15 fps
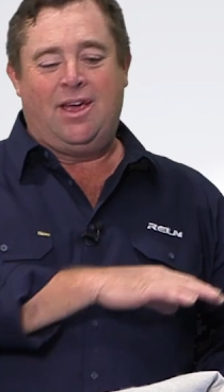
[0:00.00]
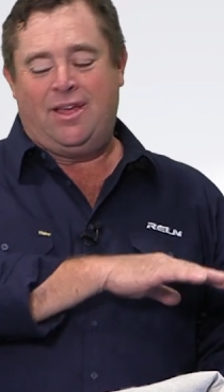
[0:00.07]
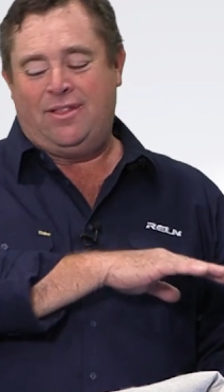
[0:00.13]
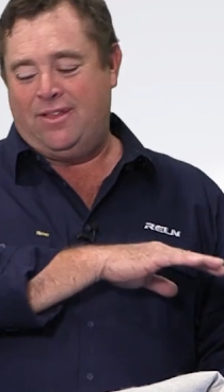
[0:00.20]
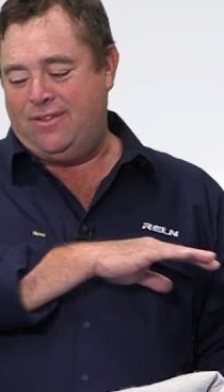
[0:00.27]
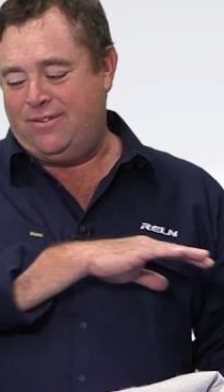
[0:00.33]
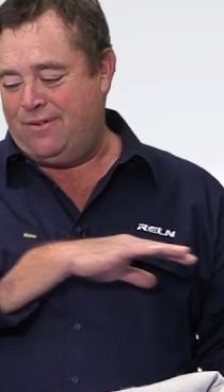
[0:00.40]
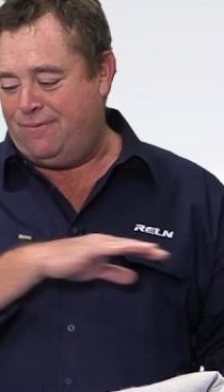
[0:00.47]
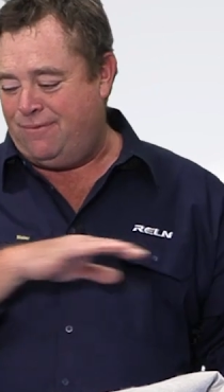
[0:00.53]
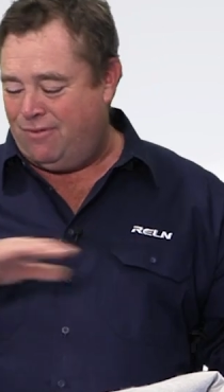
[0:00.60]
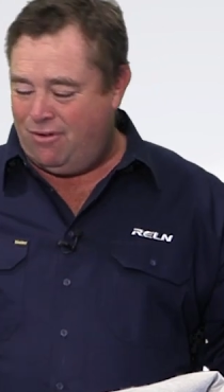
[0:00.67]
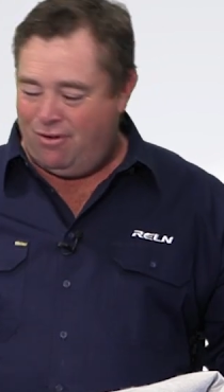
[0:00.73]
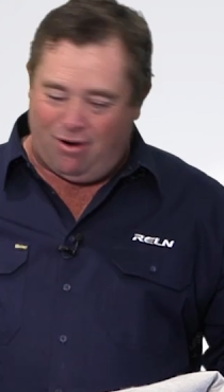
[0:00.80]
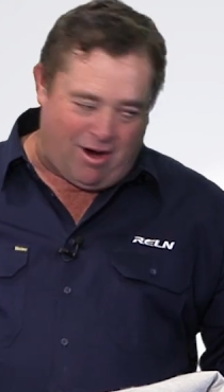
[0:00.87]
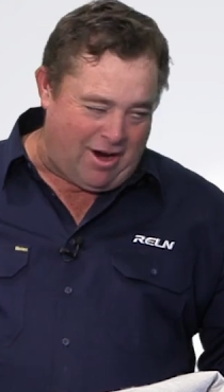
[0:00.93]
and there's a
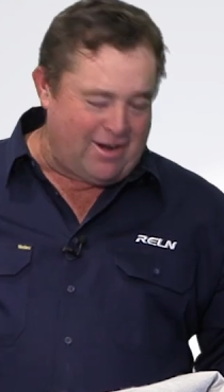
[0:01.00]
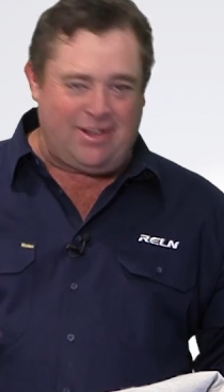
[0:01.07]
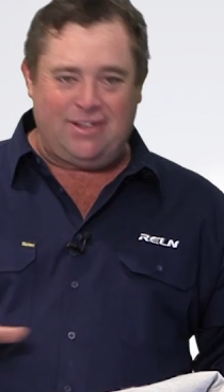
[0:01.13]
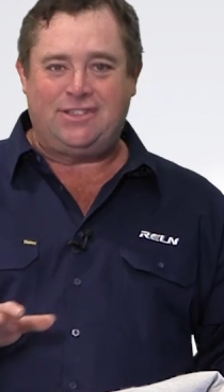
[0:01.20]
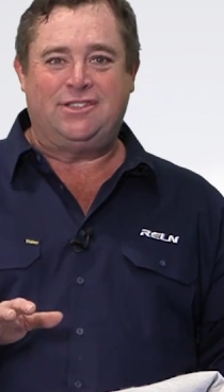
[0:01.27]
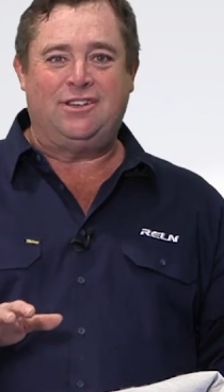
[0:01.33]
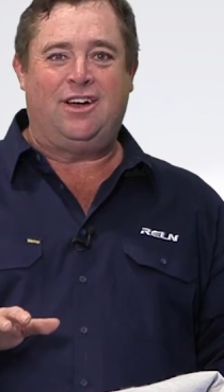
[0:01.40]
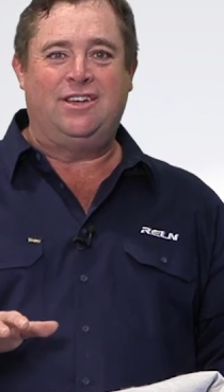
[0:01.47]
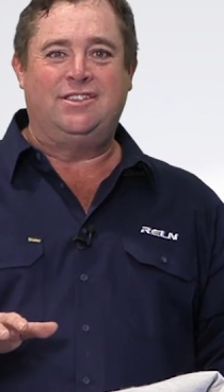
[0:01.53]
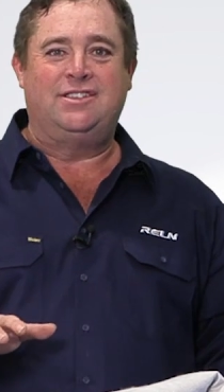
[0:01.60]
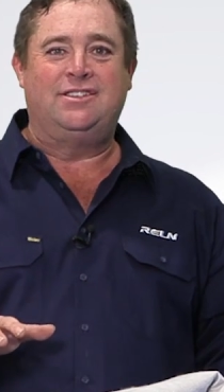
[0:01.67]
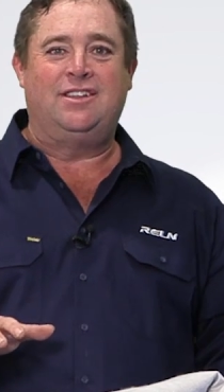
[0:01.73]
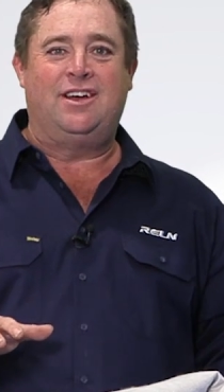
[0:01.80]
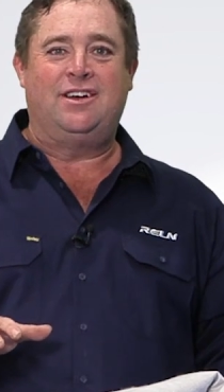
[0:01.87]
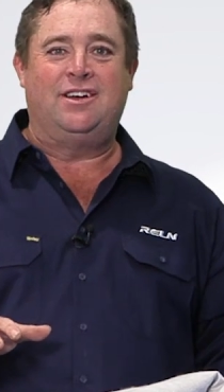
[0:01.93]
variety of
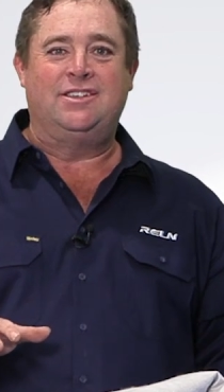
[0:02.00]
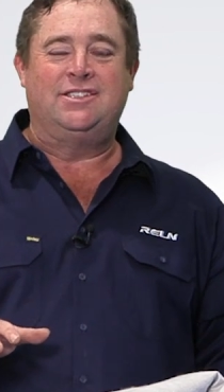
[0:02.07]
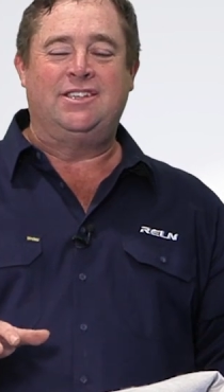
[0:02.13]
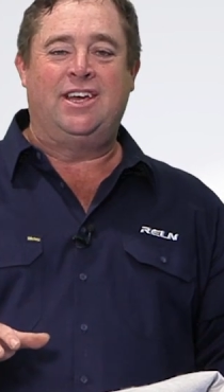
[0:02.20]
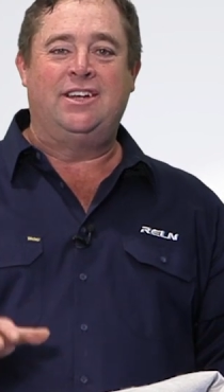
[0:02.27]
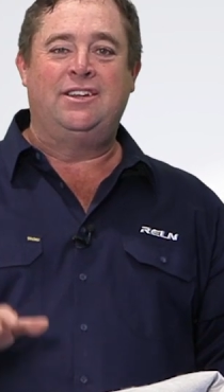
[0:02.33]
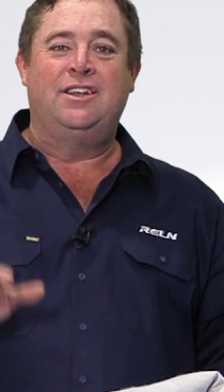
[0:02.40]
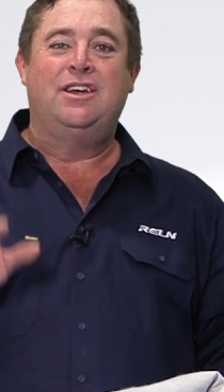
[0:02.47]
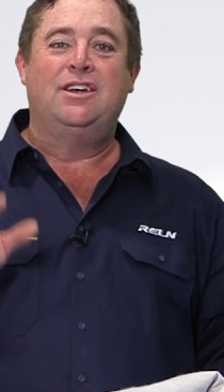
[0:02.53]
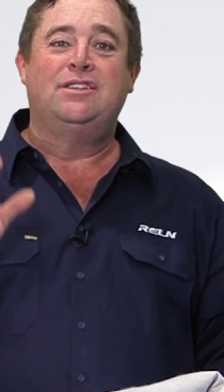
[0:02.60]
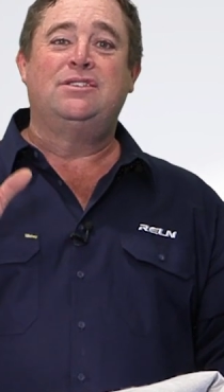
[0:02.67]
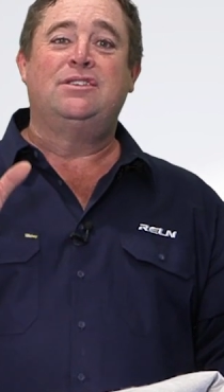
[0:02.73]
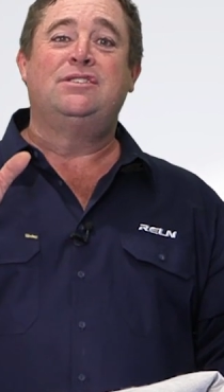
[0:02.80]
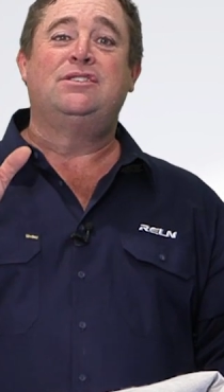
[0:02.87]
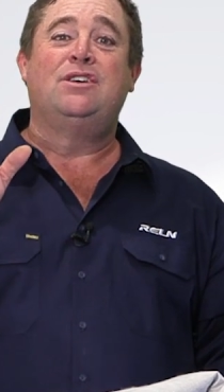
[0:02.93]
sizes, like I said,
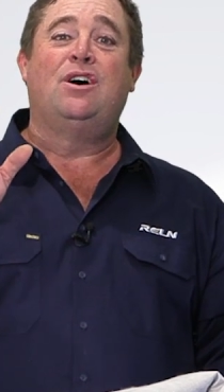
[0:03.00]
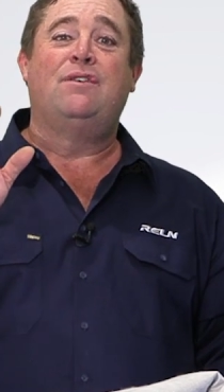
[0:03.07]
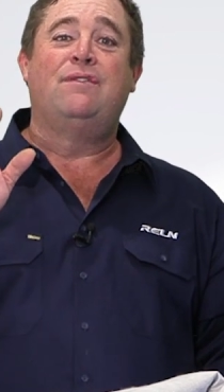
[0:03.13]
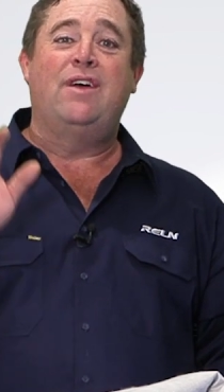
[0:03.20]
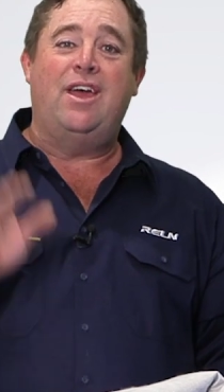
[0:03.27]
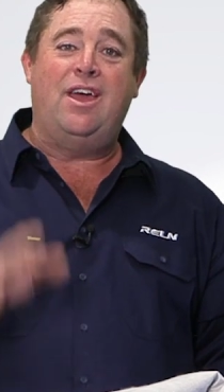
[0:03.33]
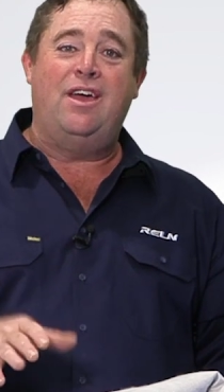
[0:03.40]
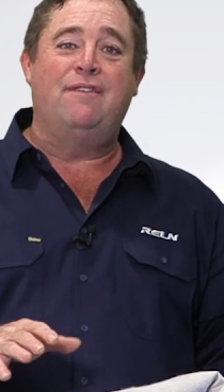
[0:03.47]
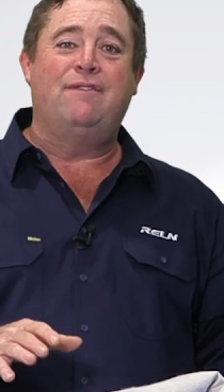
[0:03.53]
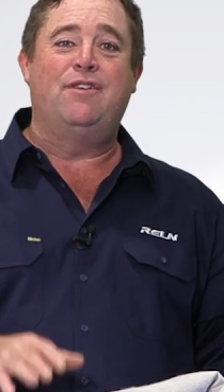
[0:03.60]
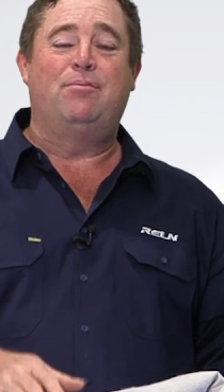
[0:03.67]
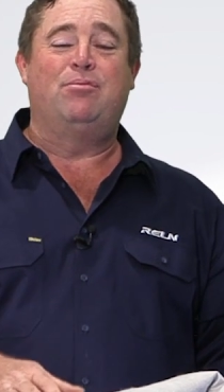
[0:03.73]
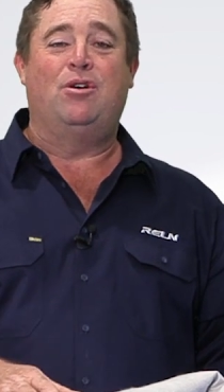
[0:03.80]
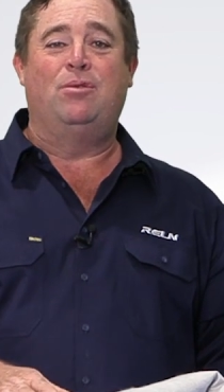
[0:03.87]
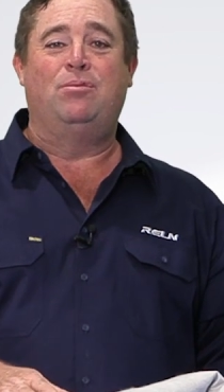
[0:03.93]
to solve
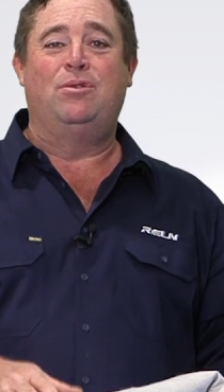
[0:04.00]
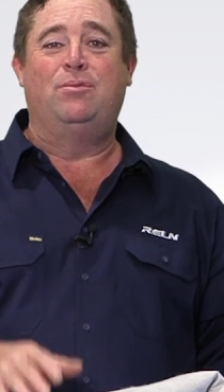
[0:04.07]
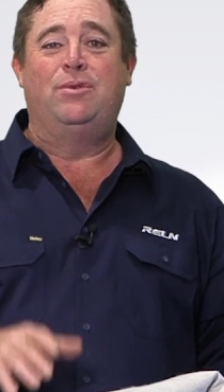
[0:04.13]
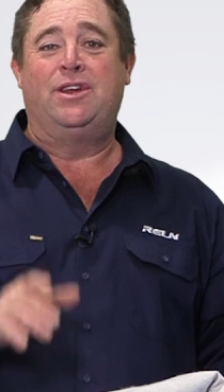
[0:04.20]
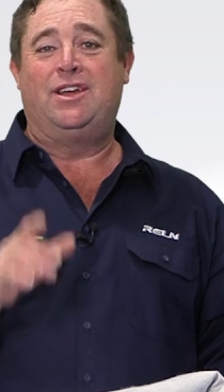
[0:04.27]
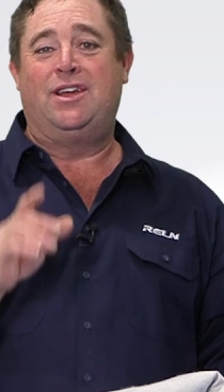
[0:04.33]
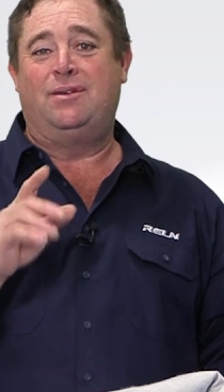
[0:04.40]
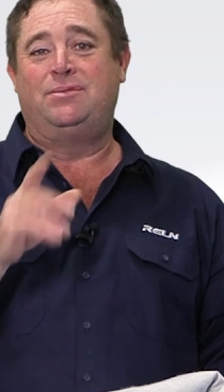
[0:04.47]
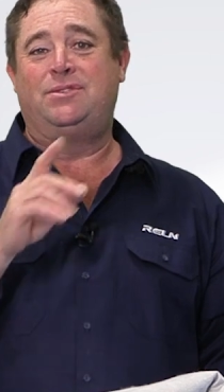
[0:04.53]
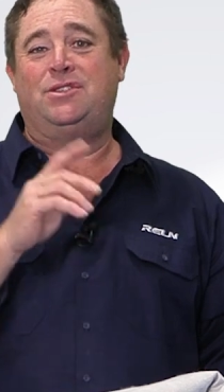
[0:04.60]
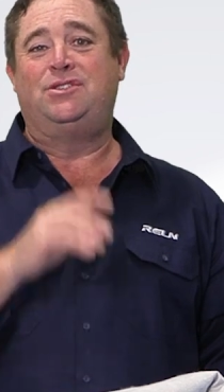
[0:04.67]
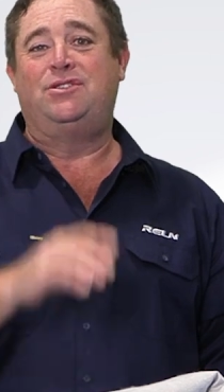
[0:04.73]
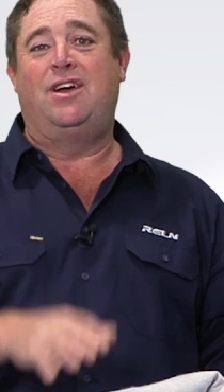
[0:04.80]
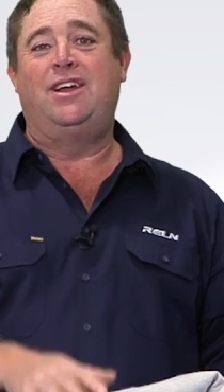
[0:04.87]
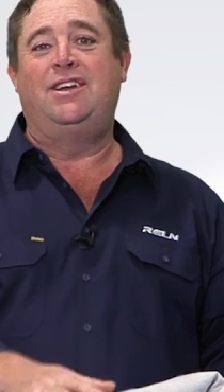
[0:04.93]
every problem when it comes
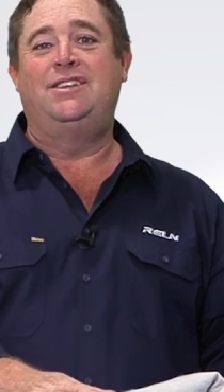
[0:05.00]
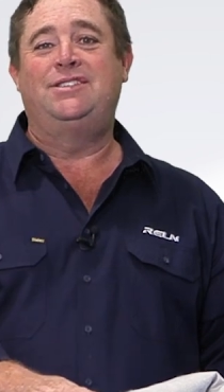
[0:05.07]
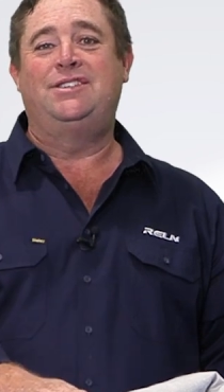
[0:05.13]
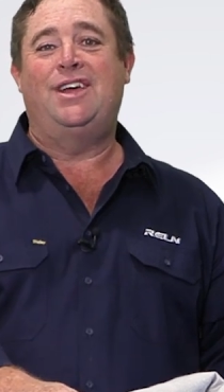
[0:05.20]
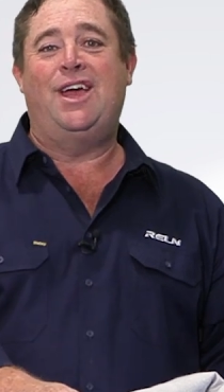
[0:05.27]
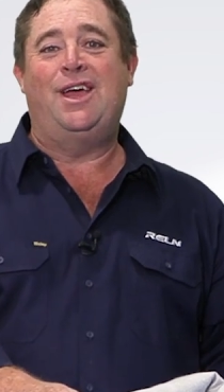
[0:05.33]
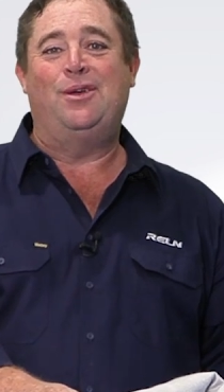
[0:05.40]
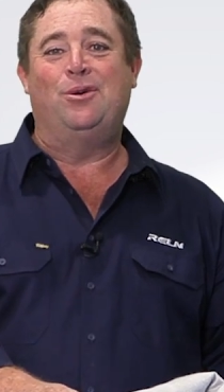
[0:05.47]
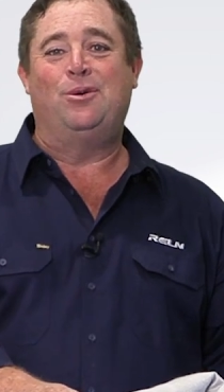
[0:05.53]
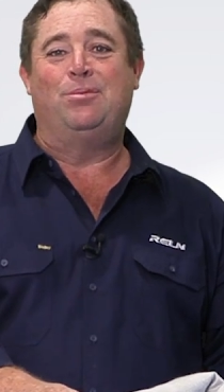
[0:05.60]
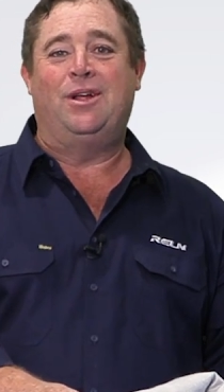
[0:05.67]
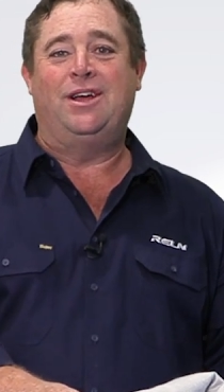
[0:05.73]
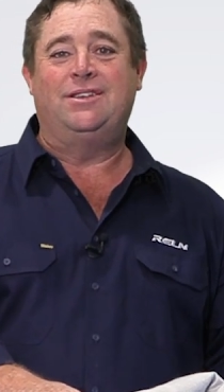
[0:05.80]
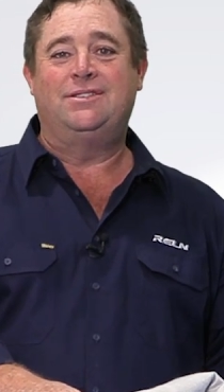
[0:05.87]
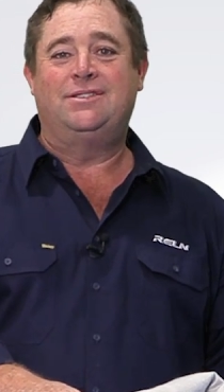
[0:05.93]
to drainage at your
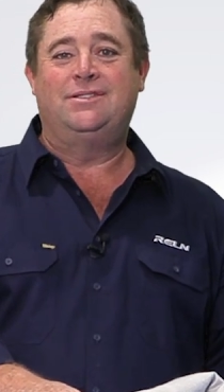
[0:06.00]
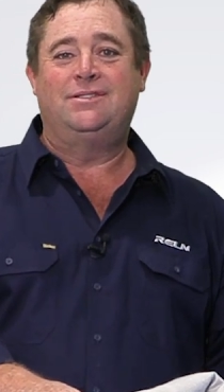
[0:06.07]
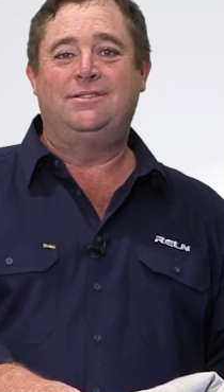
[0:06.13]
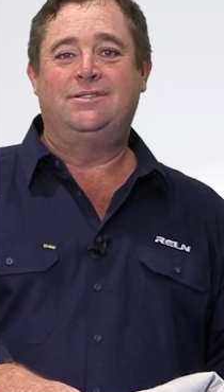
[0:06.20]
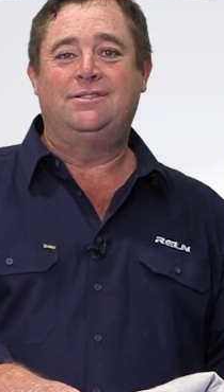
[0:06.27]
place.